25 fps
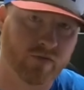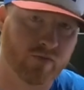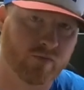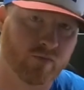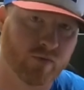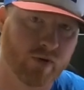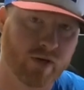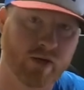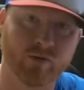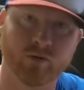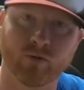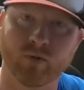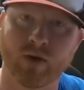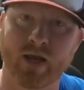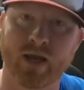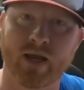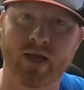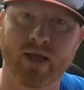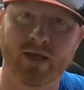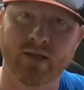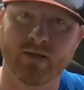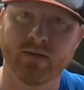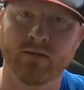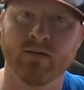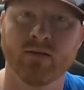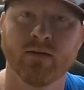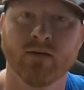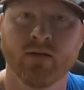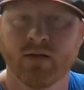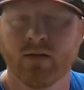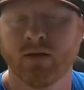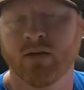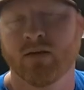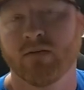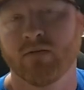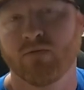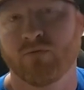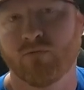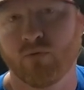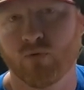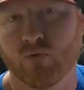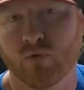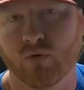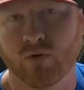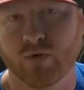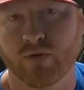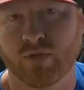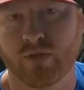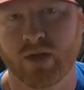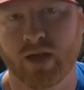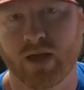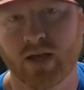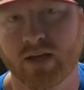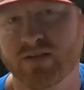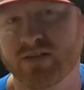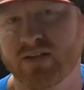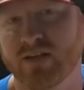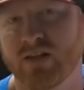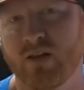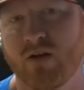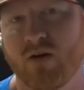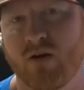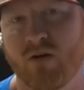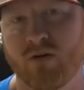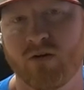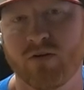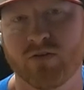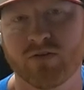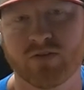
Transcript: reran for the XLRs